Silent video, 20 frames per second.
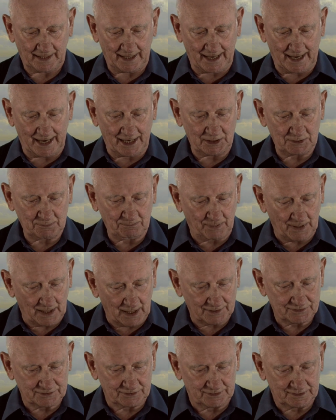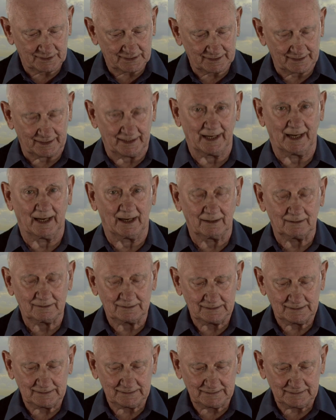and parted now
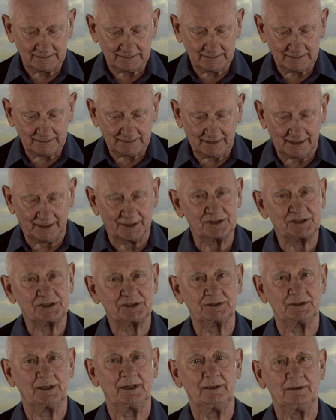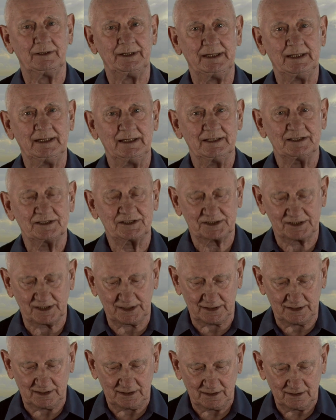and slowly
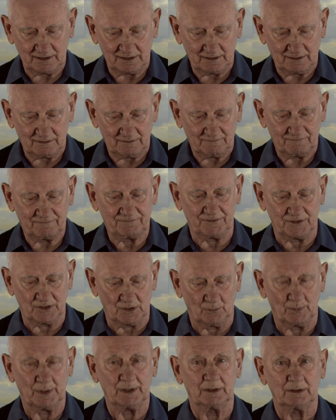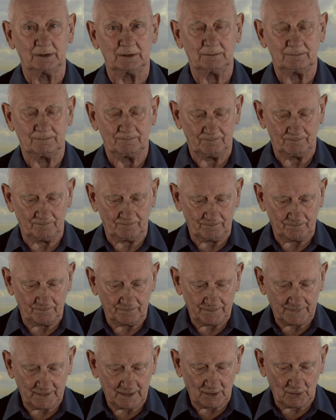said farewell.
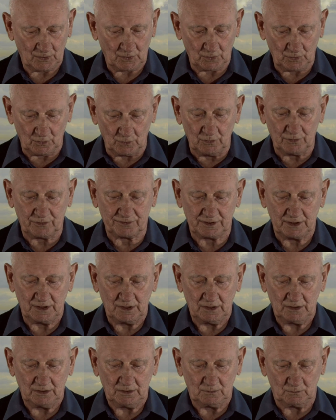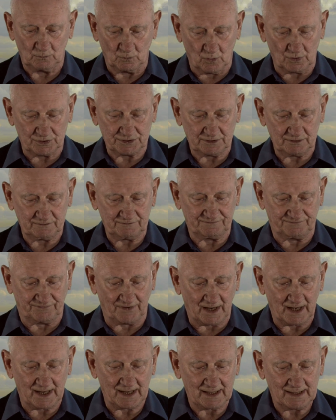Earth, water,
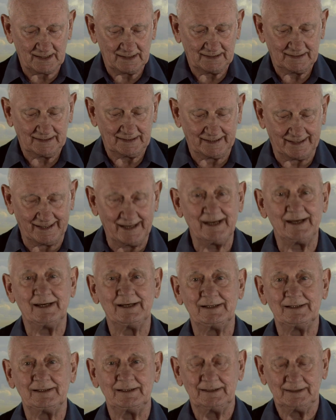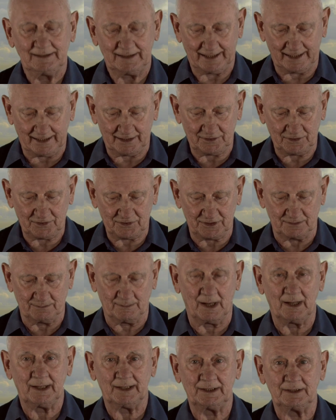fire, air, and the
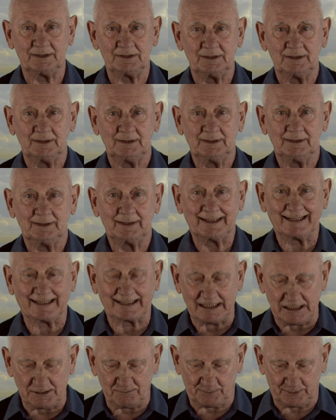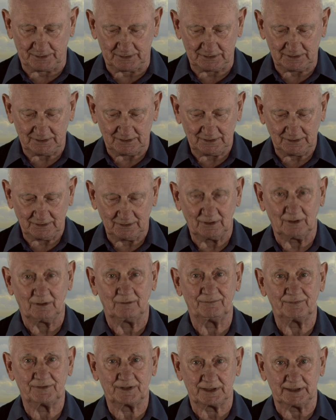mind, keeper
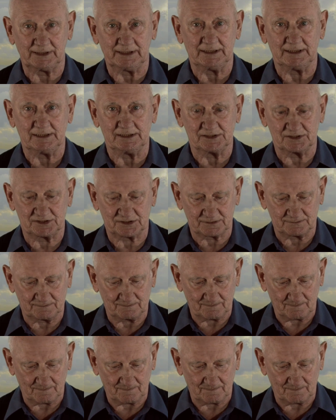of keys.